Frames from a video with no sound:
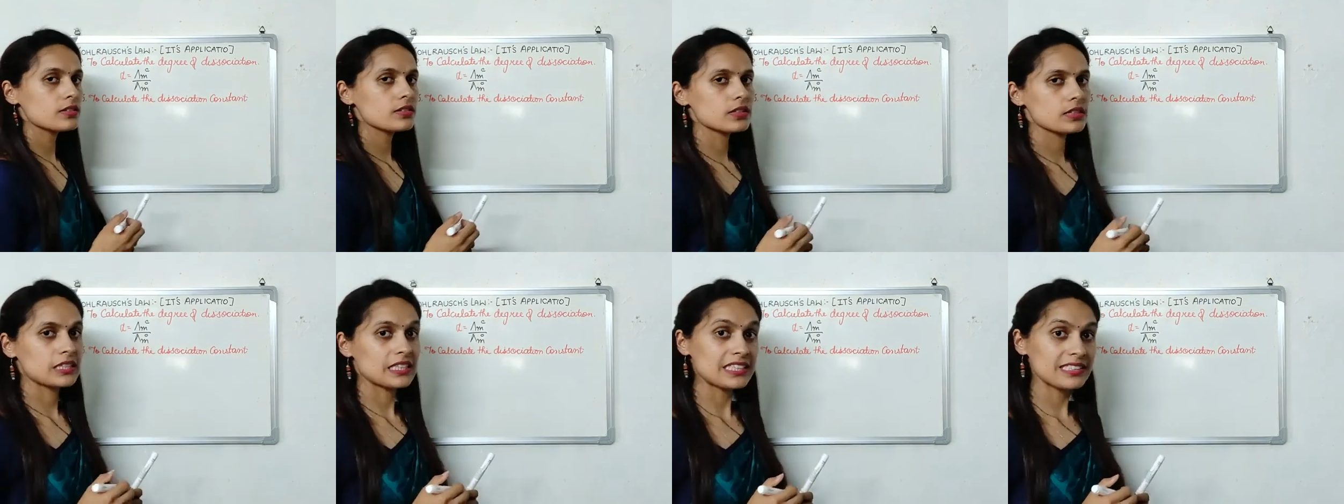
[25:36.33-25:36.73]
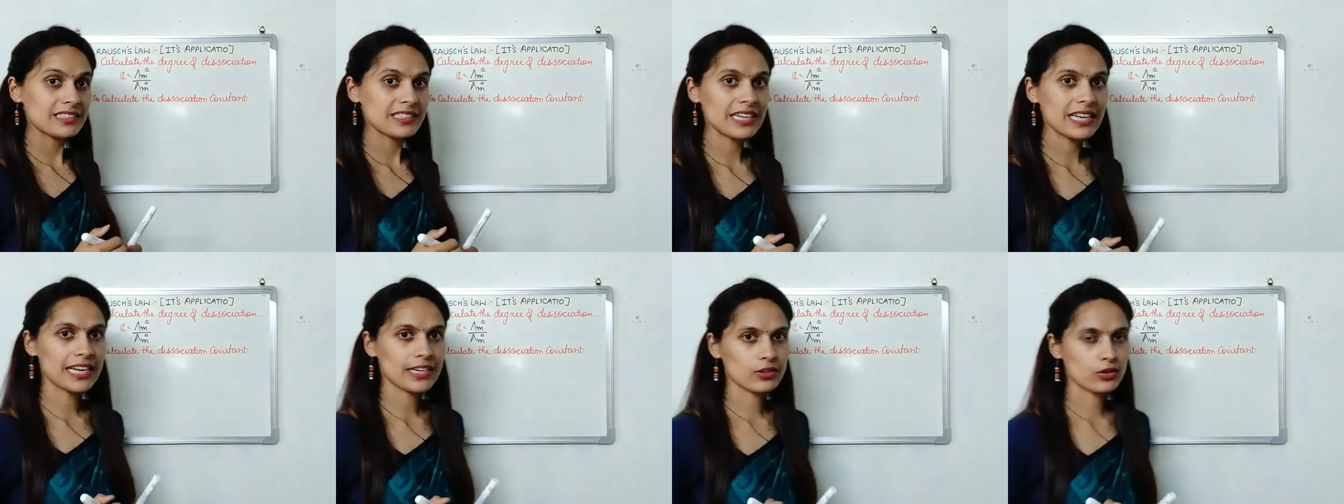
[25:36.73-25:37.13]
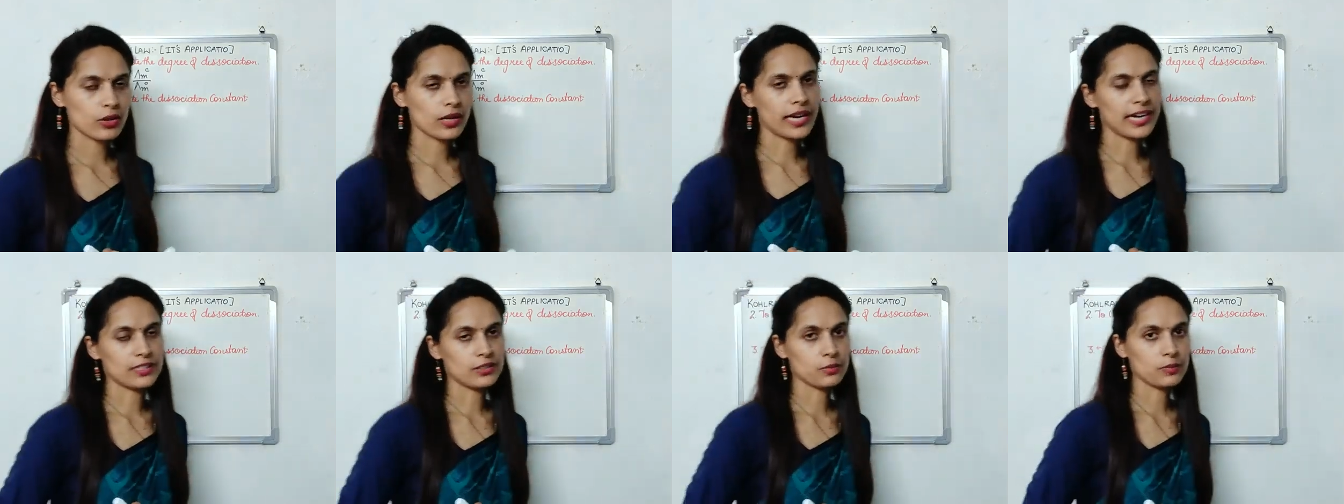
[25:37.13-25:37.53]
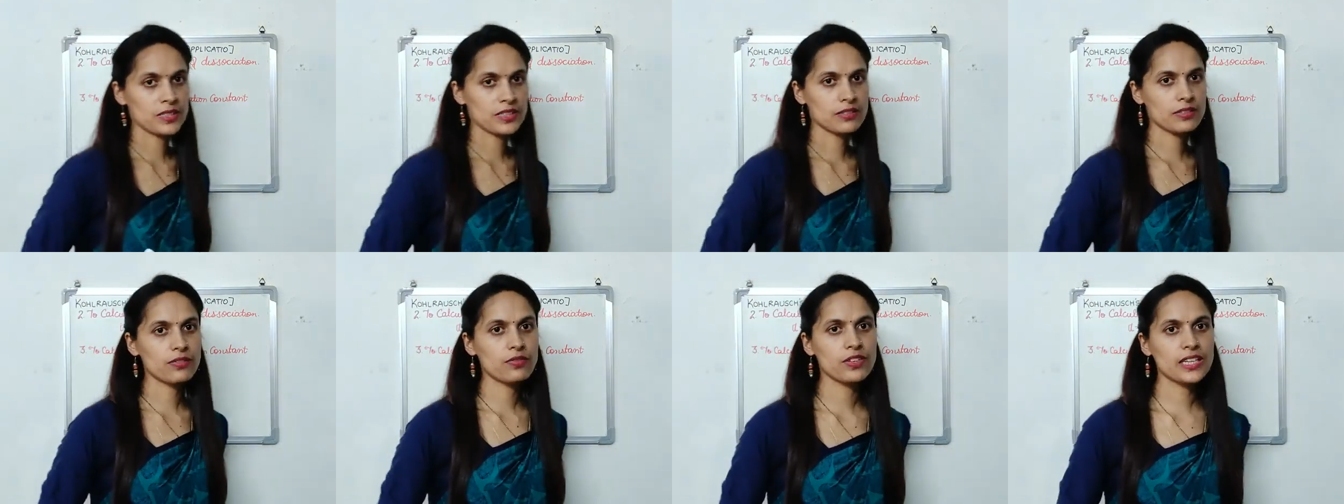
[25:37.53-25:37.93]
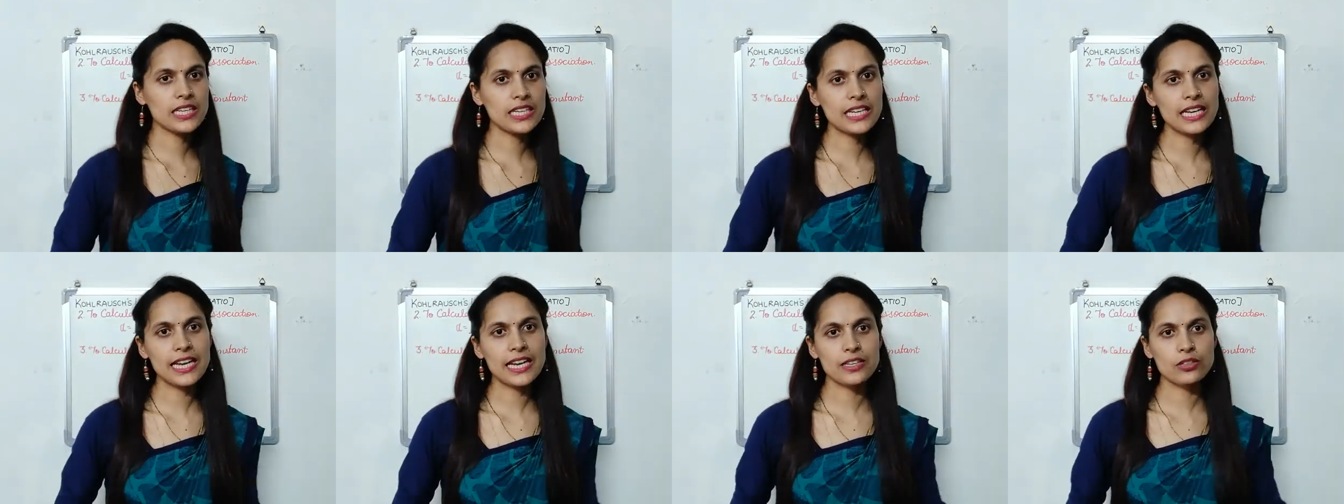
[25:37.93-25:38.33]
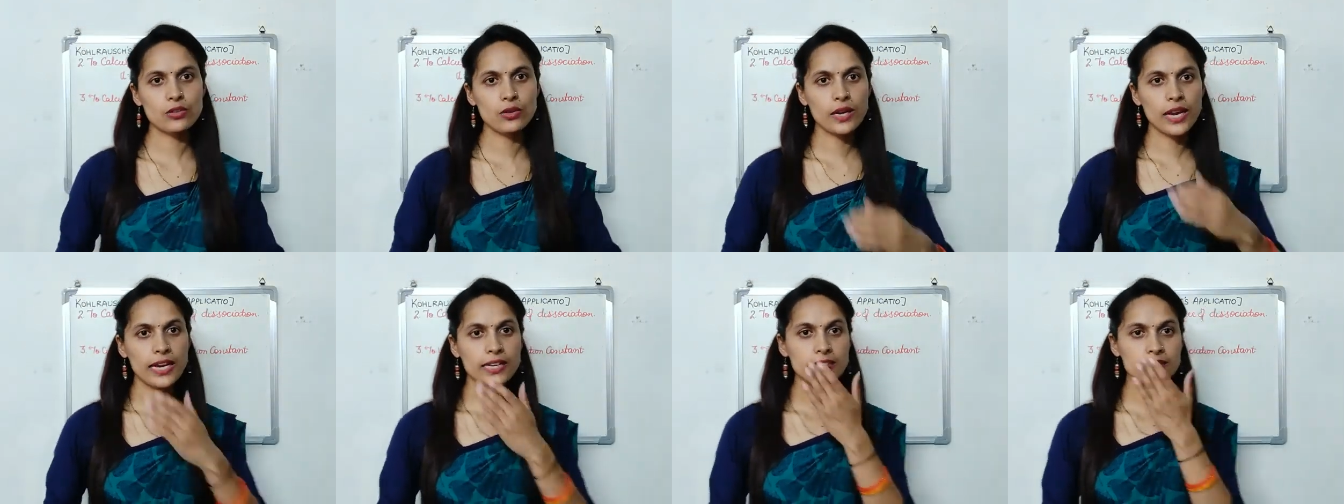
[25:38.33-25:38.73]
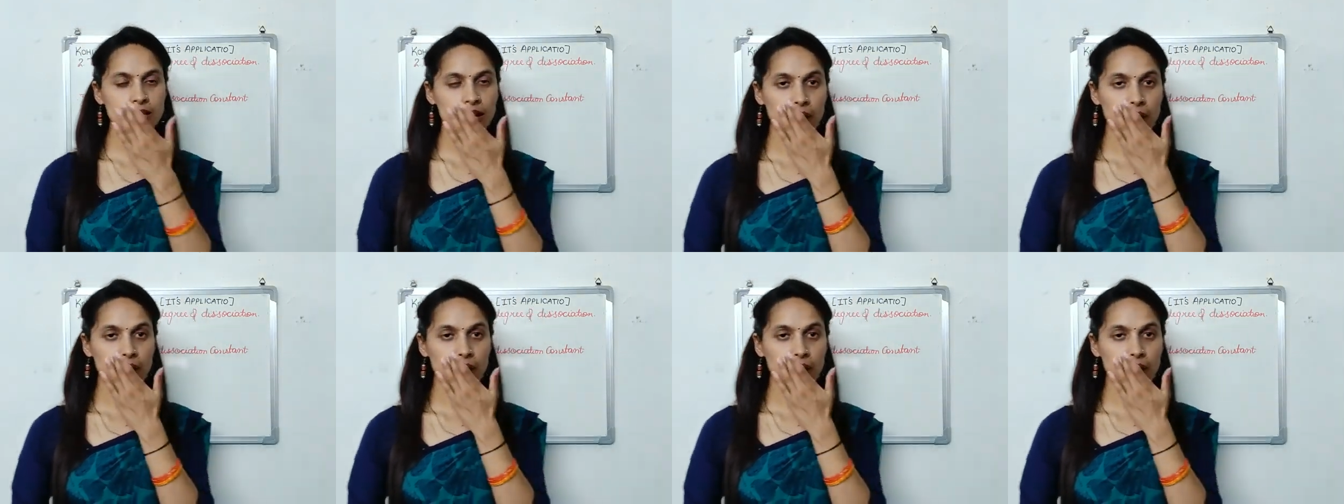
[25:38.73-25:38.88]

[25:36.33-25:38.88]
these electrolytes, means the weak electrolytes,